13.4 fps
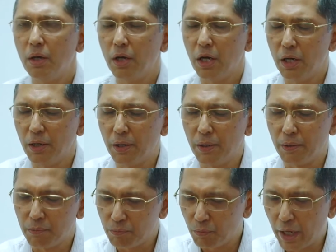
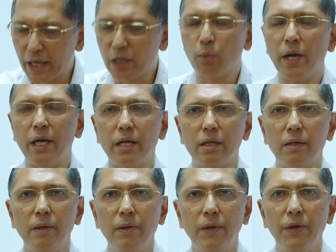acquire,
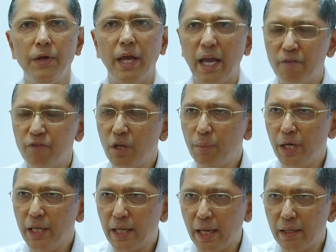
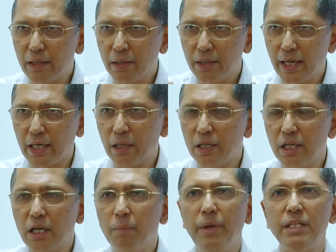everybody can get a
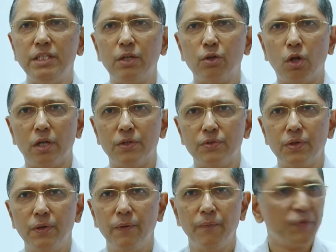little basic knowledge.
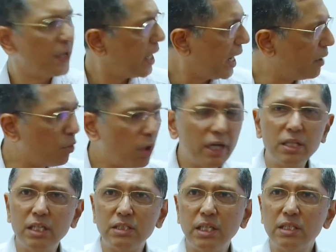Avoid
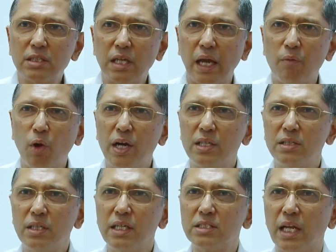these things, avoid
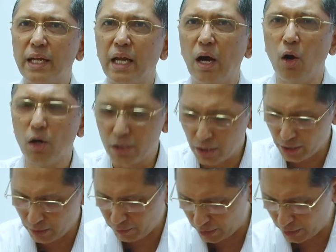things like alternative